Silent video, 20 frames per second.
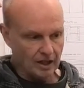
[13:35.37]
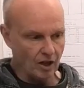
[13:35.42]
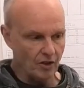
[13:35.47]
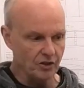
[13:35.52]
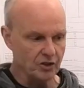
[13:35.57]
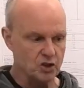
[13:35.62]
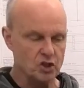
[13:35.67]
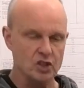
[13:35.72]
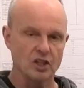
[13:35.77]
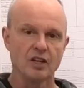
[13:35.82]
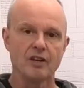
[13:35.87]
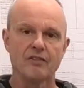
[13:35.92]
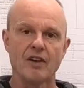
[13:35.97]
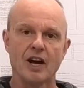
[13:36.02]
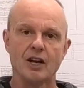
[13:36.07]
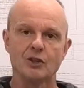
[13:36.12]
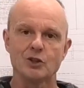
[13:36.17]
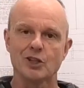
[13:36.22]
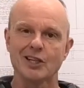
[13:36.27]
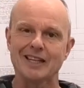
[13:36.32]
on the
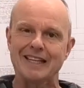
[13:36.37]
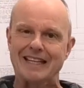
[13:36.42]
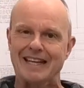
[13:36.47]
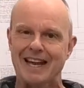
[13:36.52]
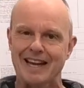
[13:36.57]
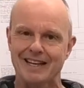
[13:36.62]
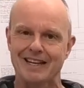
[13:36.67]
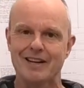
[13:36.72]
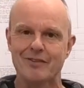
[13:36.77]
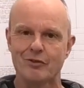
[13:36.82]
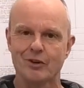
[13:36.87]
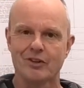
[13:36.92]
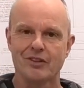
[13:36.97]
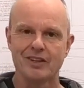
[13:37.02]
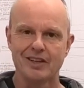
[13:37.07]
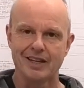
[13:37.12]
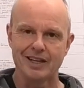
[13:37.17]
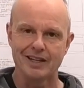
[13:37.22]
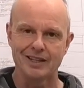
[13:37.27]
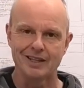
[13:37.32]
servos and getting
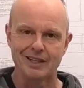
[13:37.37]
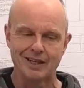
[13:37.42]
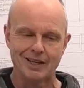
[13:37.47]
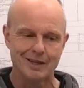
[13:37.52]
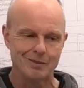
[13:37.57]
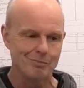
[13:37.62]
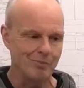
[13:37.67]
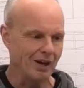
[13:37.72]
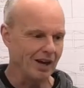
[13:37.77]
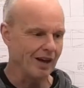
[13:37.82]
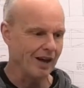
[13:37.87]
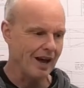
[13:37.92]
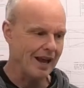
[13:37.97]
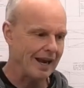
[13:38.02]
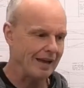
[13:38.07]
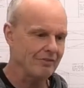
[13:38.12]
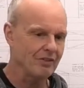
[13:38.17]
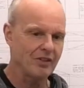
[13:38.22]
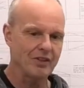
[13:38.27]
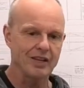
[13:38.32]
everything in but
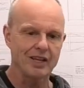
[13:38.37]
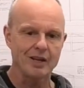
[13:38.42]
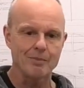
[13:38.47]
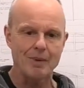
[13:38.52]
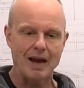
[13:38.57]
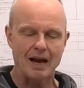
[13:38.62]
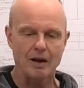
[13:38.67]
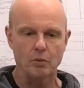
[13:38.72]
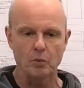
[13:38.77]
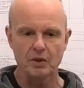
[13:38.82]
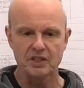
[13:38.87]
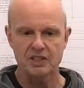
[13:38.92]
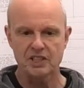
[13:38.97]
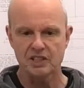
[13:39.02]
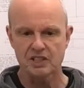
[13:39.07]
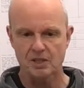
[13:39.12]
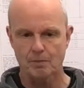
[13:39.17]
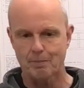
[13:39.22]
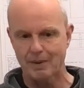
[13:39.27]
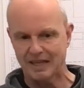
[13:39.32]
I'll have a think about which
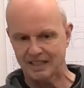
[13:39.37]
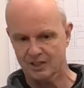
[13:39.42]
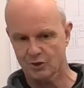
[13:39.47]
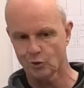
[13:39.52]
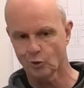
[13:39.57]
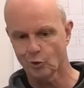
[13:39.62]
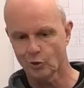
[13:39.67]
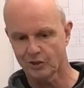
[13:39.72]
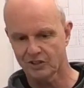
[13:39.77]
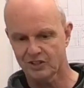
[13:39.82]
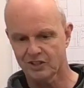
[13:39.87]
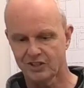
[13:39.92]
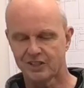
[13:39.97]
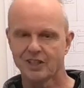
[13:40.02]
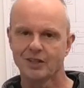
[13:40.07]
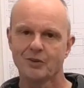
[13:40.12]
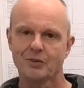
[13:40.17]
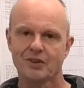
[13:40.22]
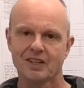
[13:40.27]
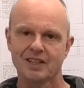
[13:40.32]
is the best order to
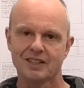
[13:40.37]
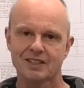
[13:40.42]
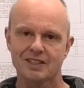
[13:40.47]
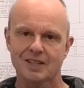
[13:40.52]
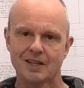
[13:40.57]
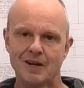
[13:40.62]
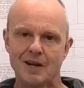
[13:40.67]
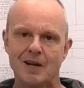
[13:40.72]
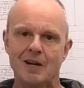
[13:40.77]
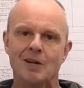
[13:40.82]
do things